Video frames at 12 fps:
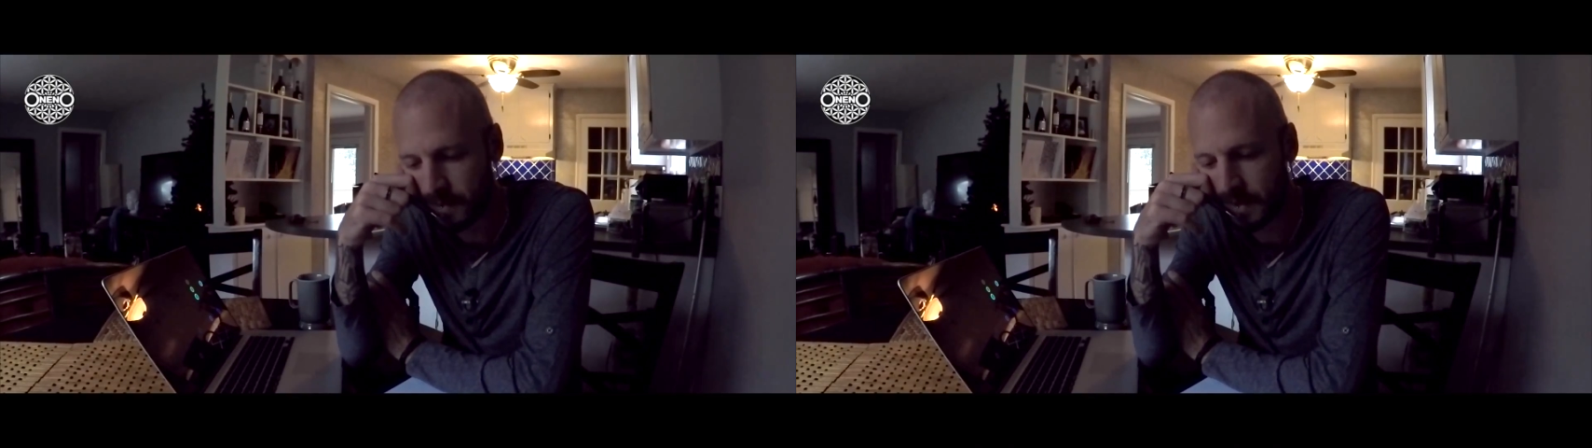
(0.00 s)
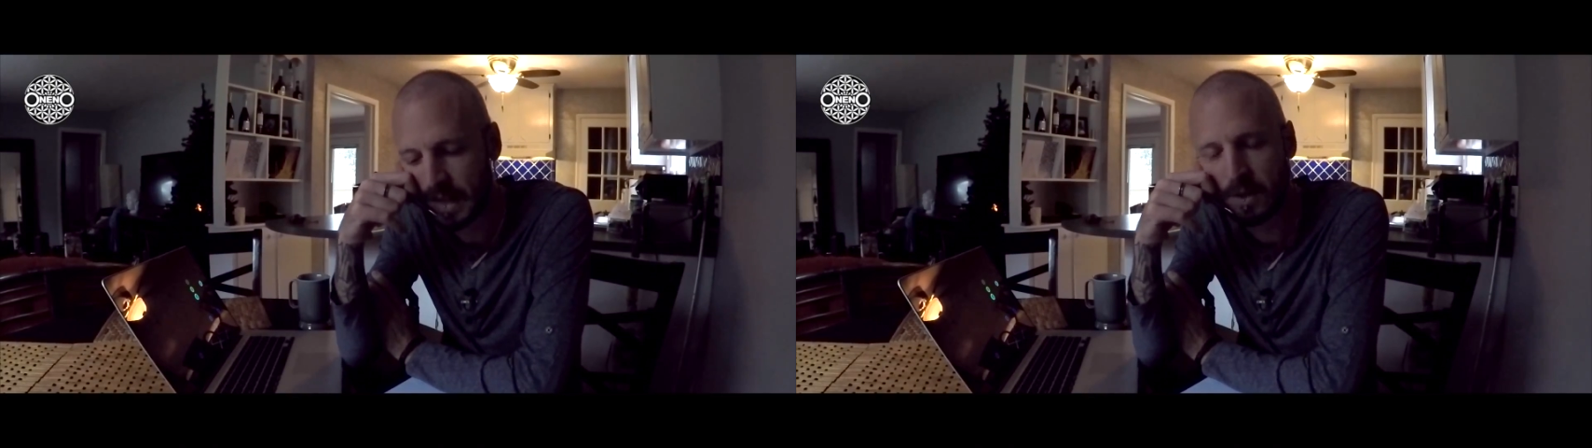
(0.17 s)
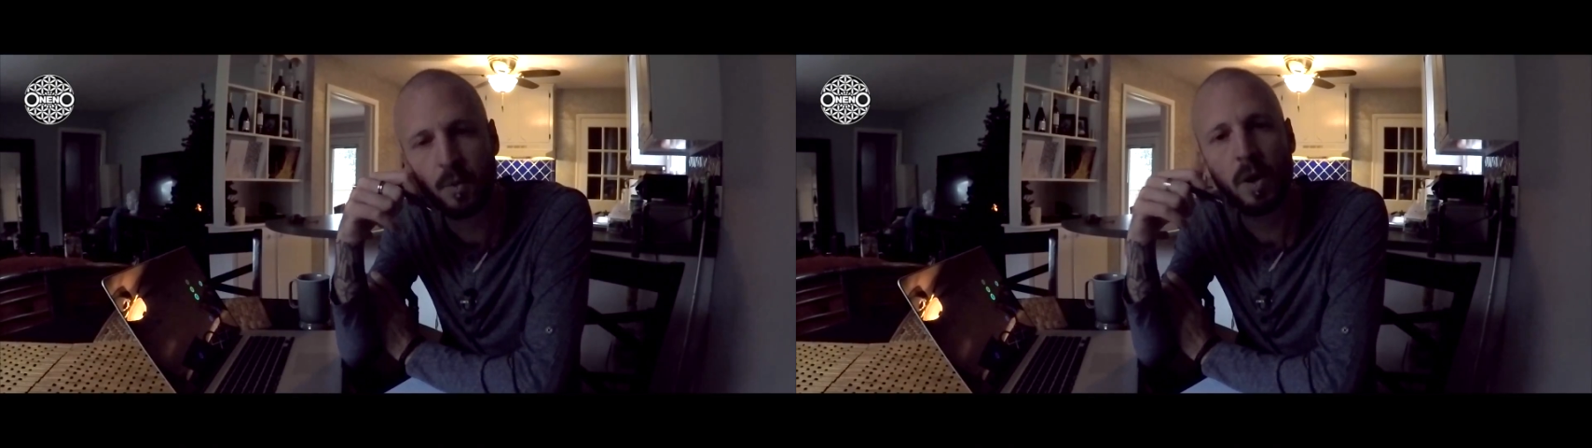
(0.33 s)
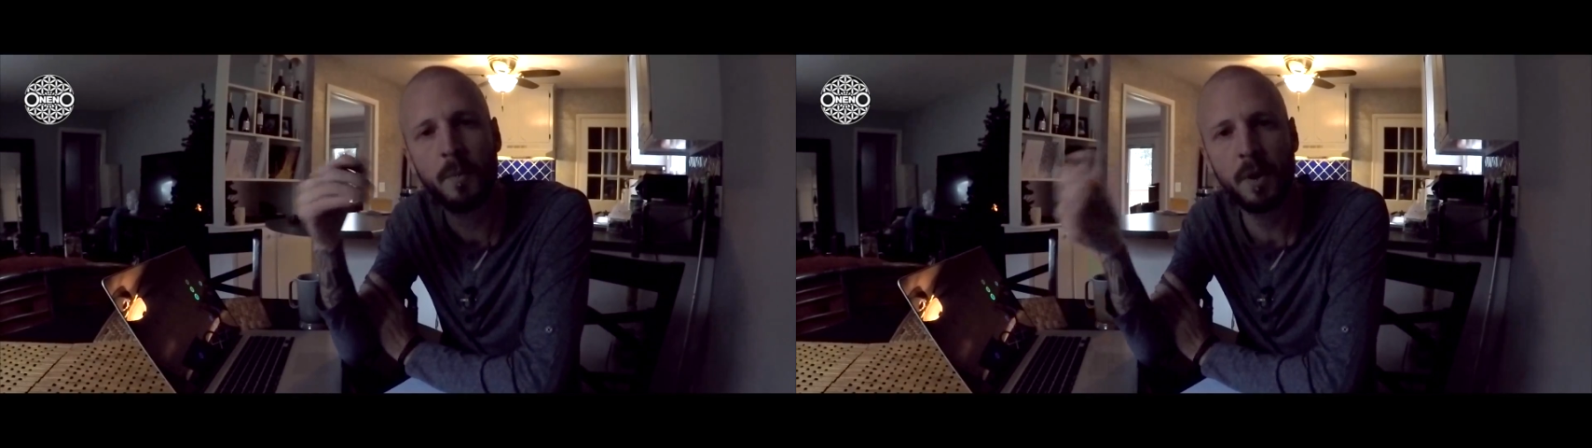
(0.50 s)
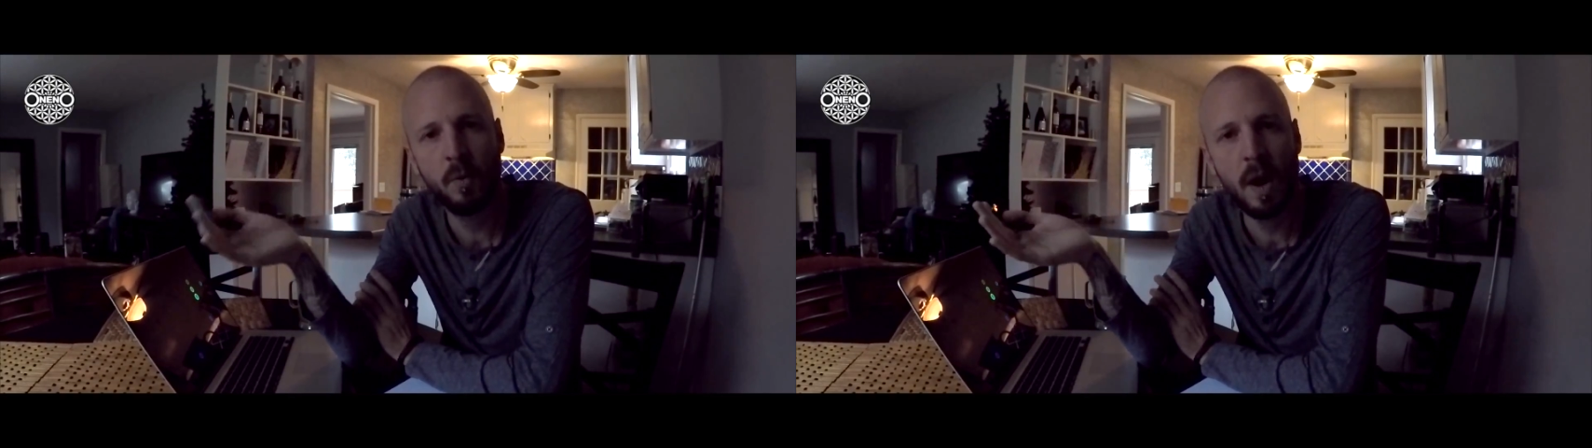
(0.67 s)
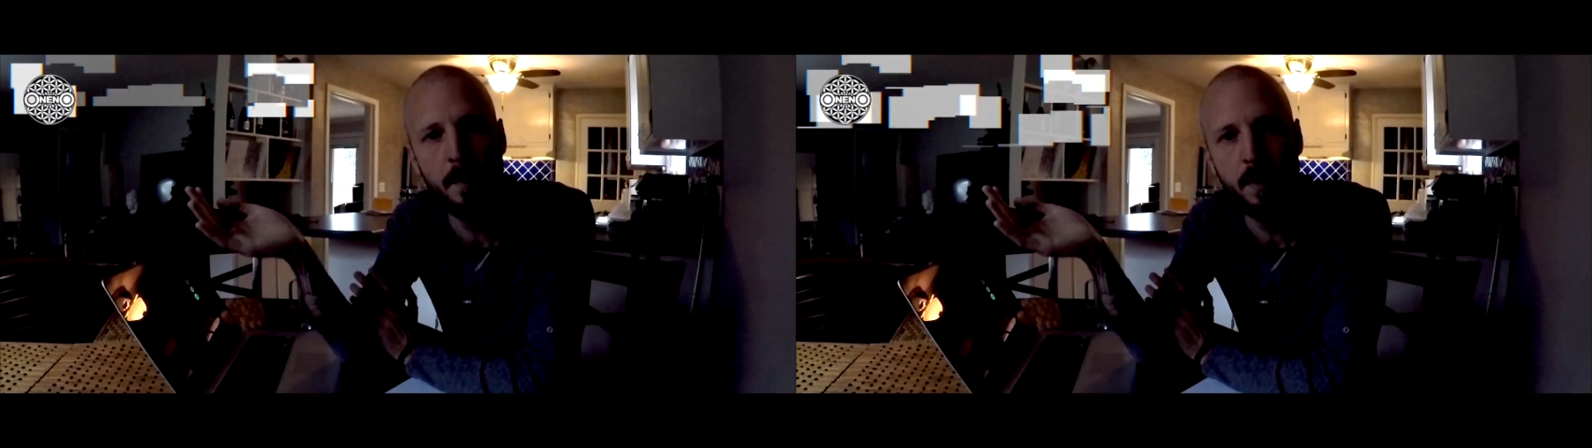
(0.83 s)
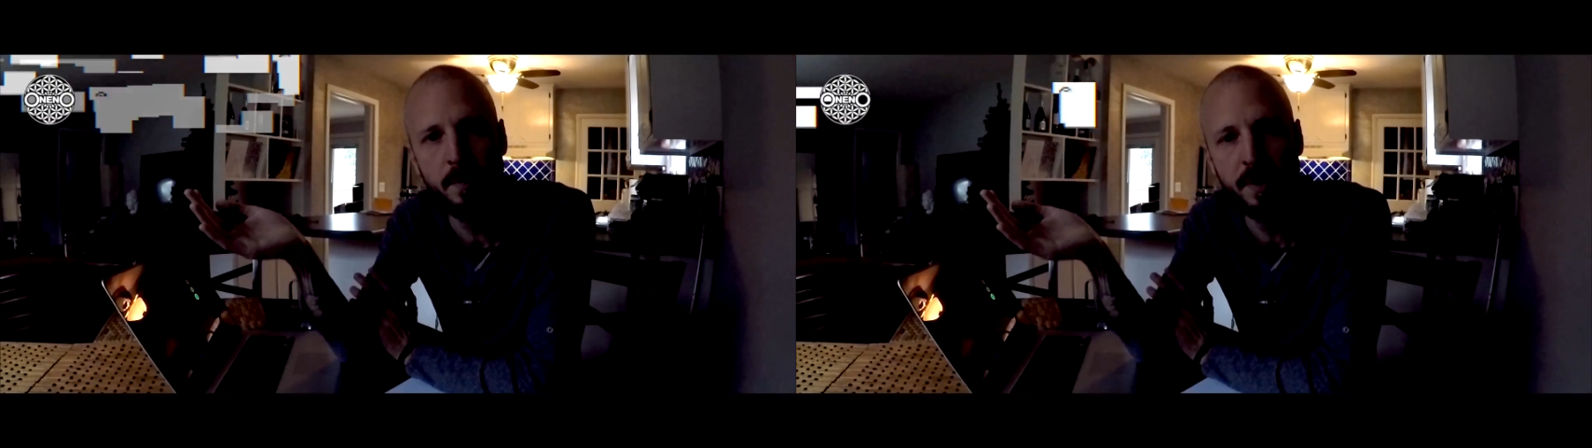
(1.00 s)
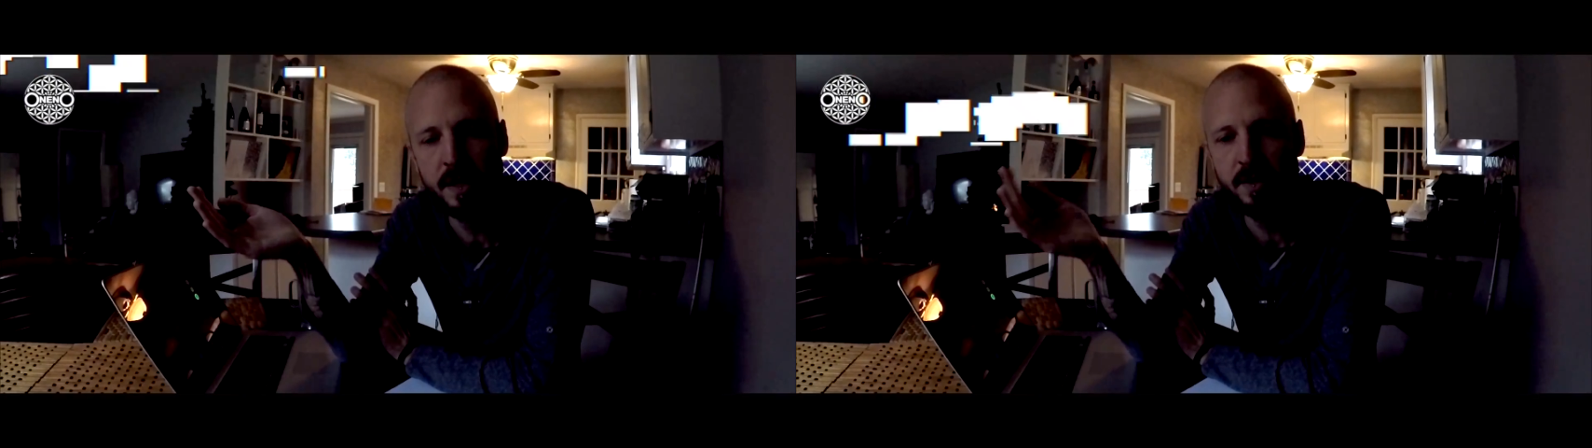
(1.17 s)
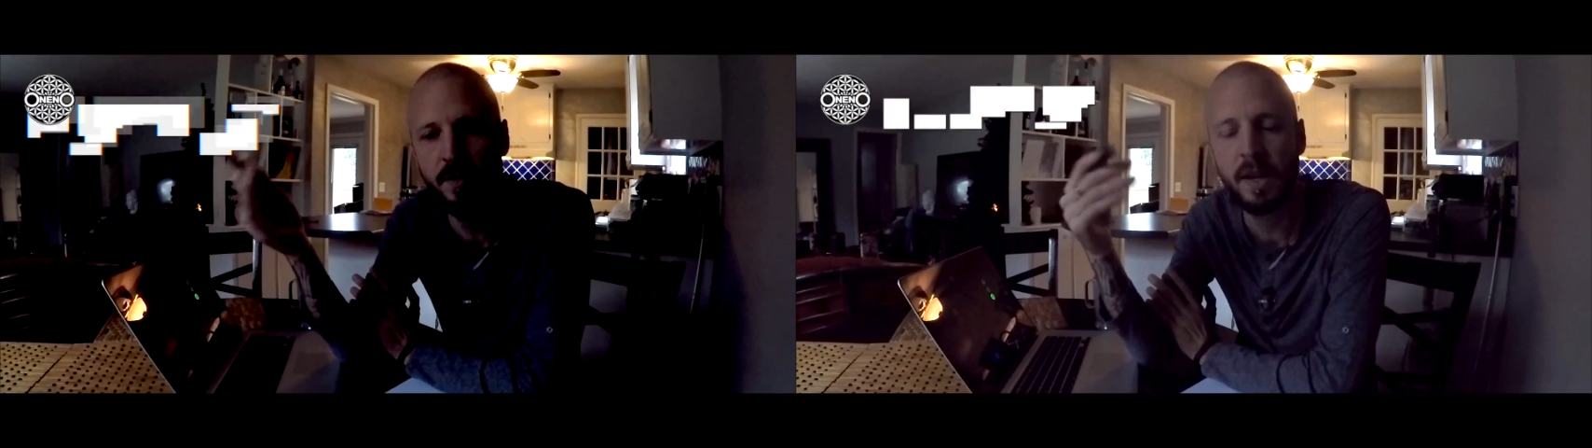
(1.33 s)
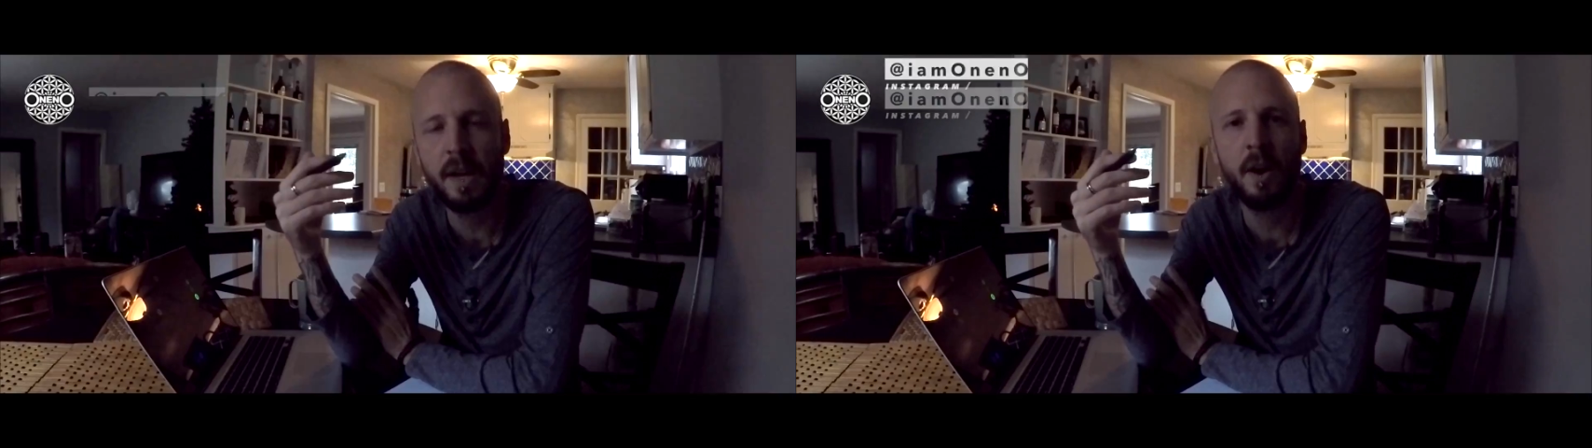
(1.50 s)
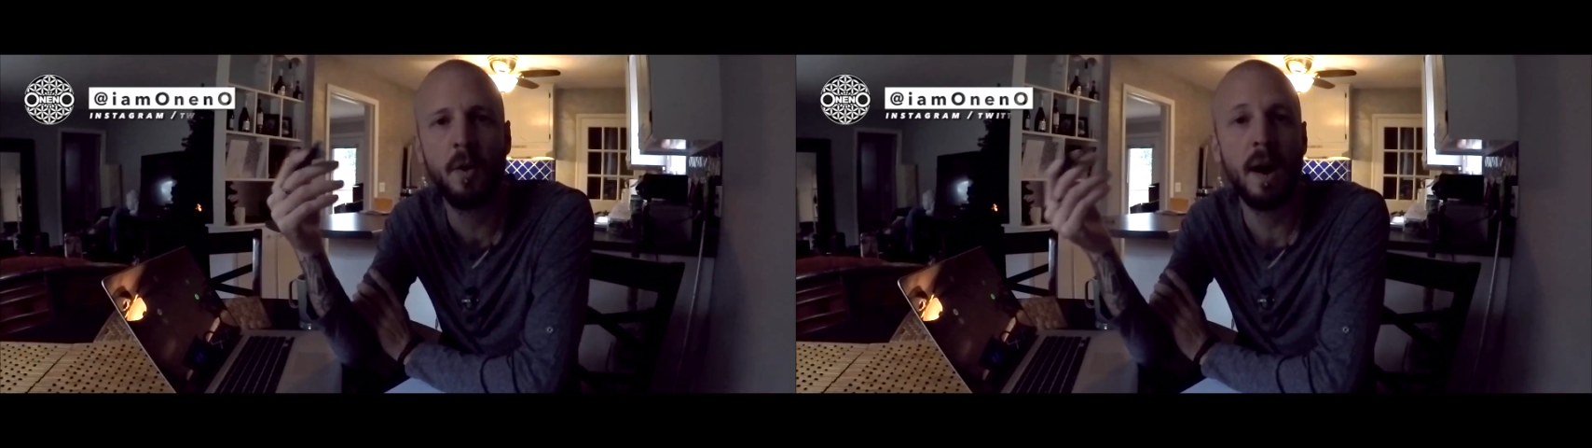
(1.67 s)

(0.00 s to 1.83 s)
that's where I'm going to wrap up this video.